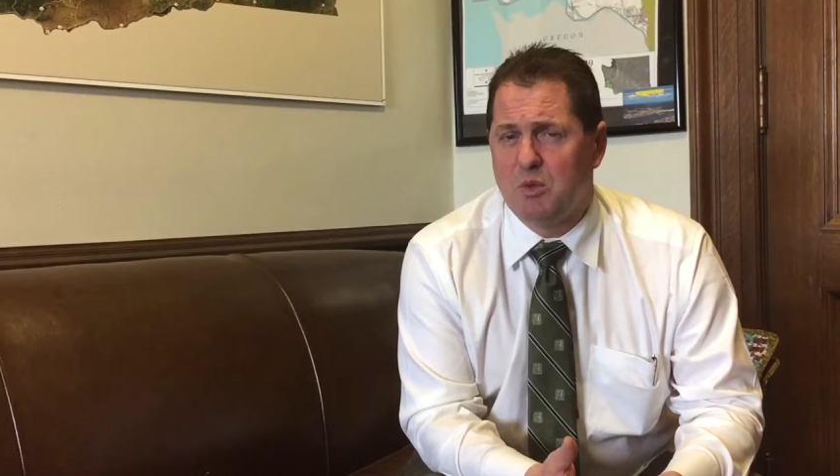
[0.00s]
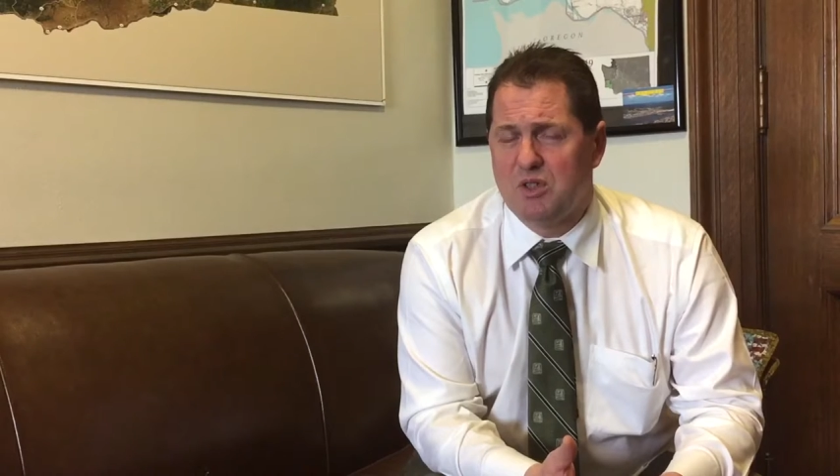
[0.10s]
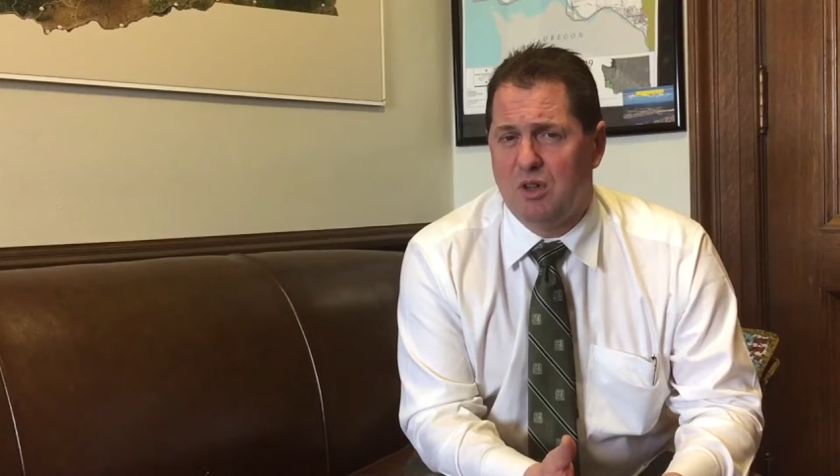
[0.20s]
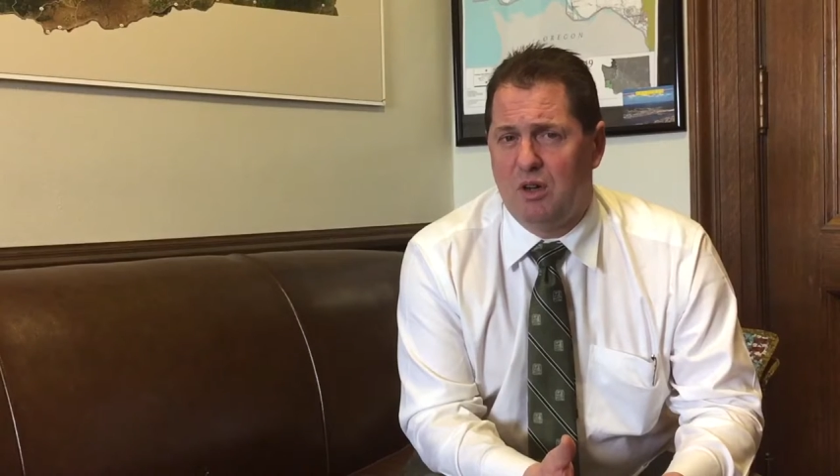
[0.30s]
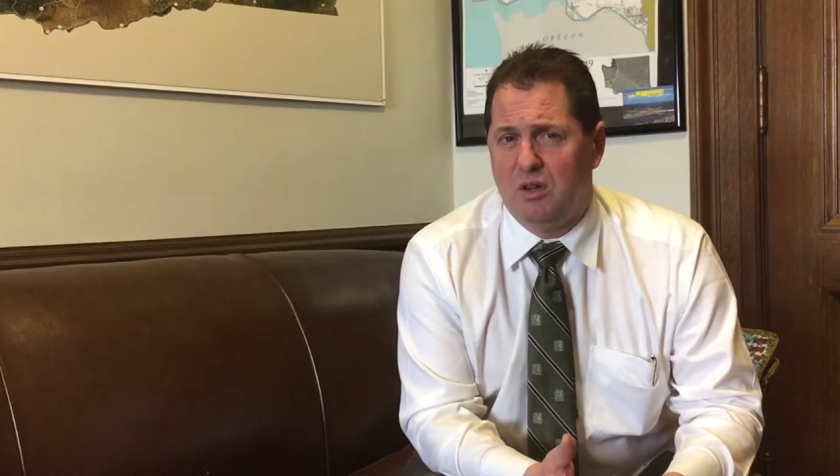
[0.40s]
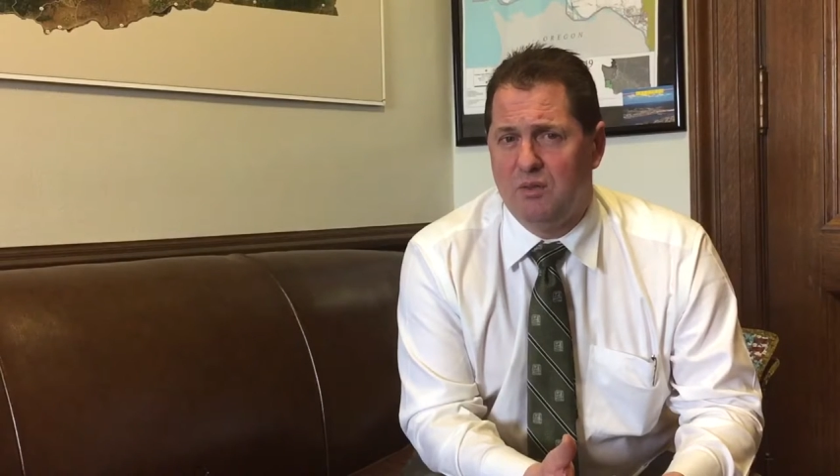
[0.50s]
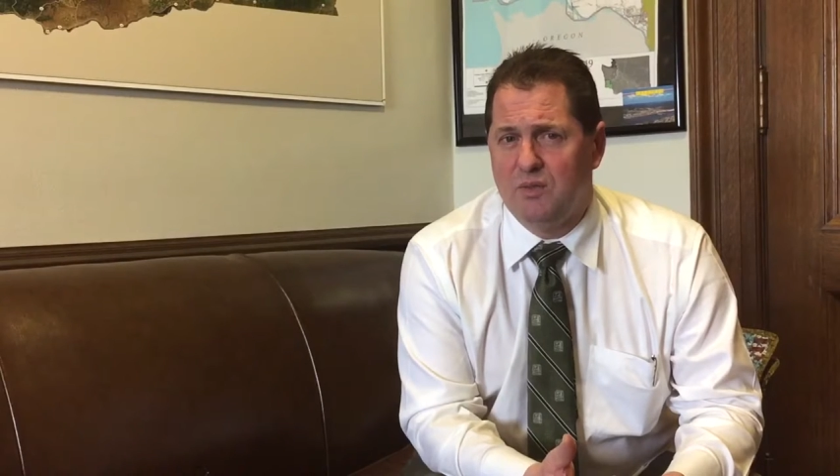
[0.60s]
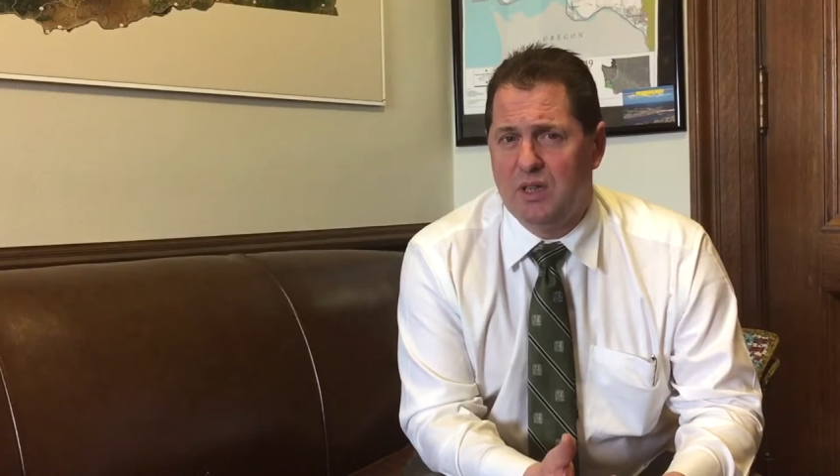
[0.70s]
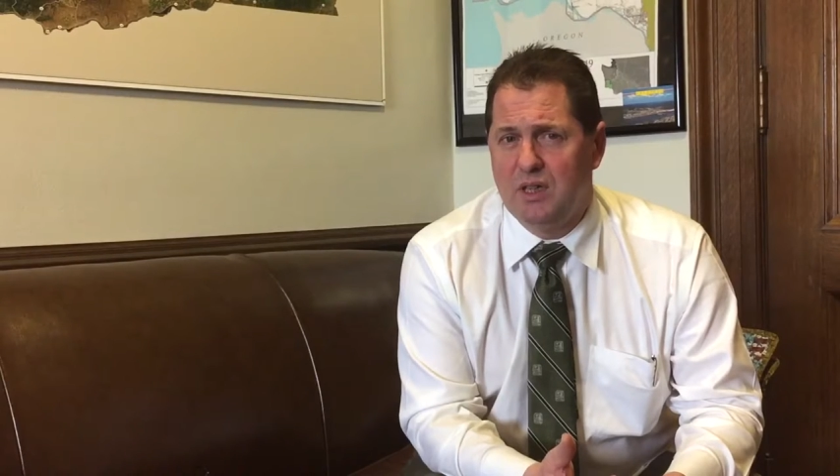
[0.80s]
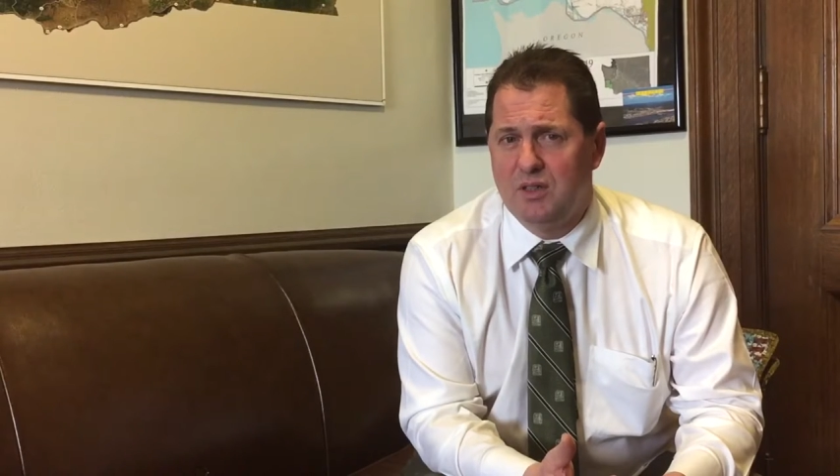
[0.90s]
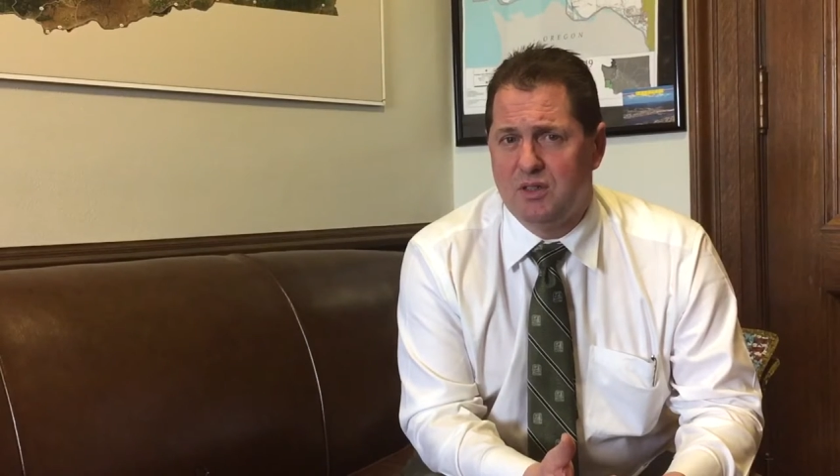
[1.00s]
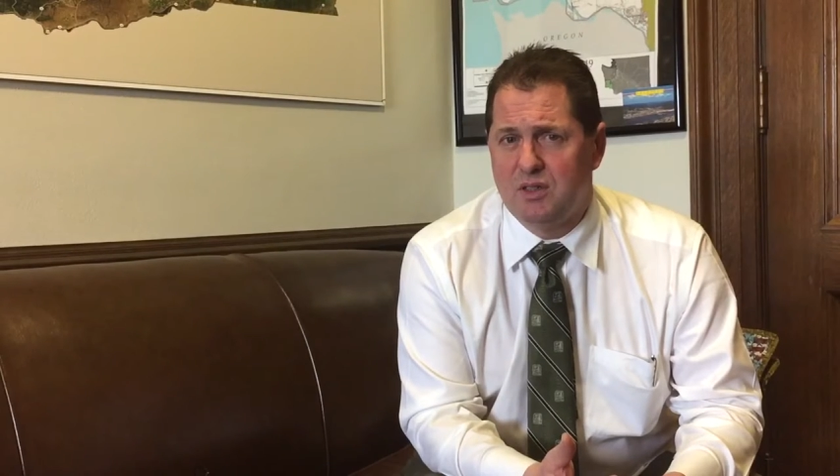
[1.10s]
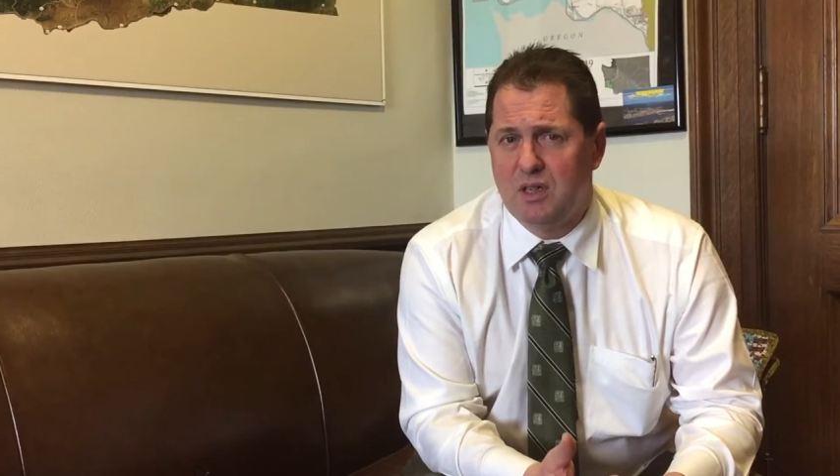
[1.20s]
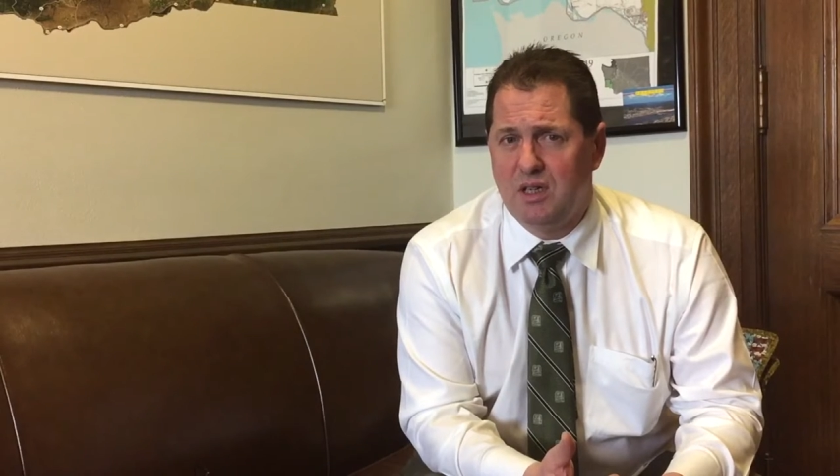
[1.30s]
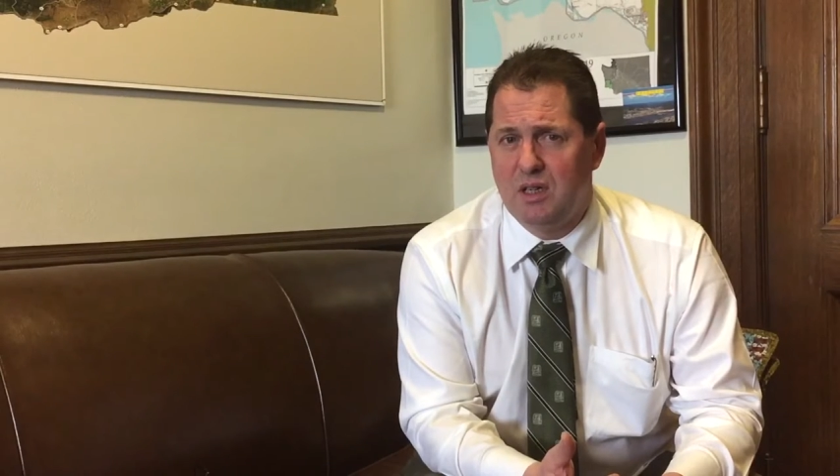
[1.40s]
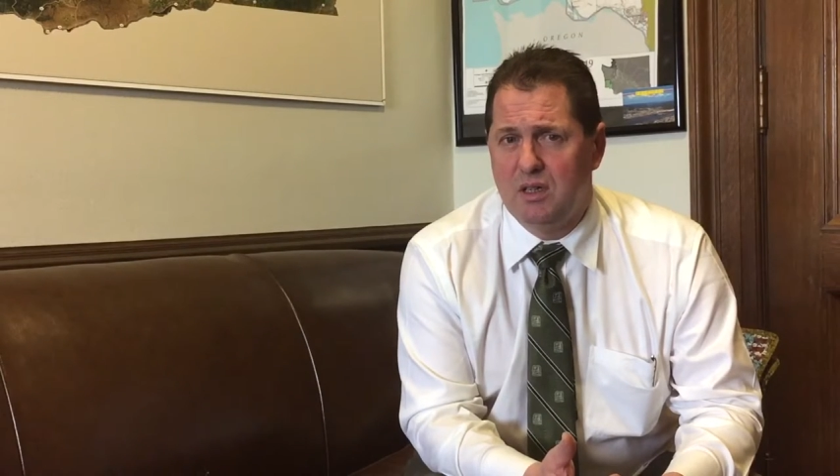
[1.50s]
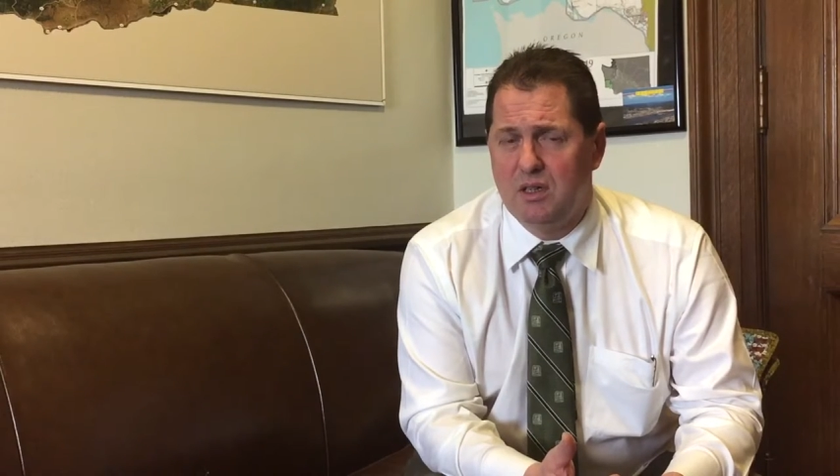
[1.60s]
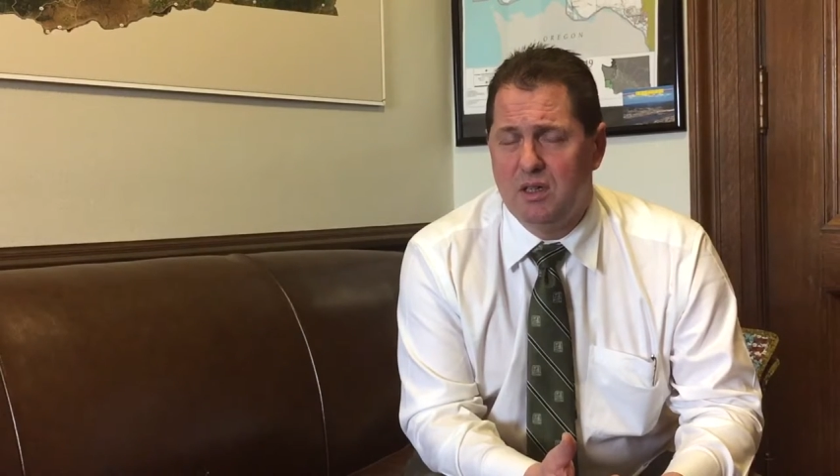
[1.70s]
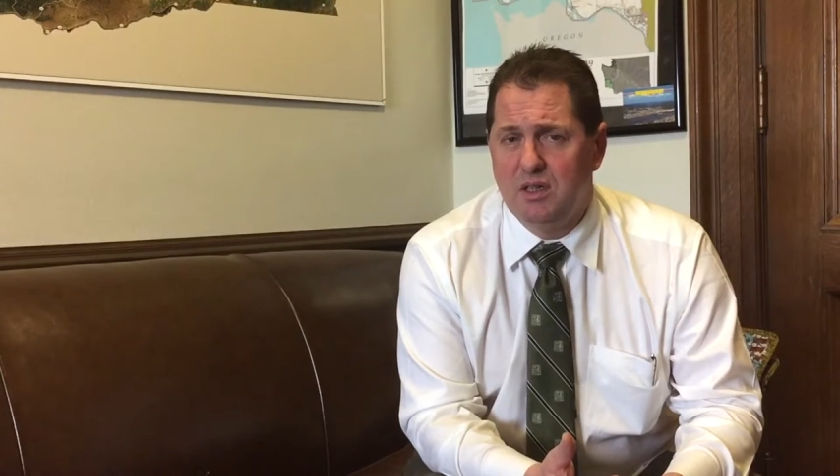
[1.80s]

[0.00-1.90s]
resolve these uh,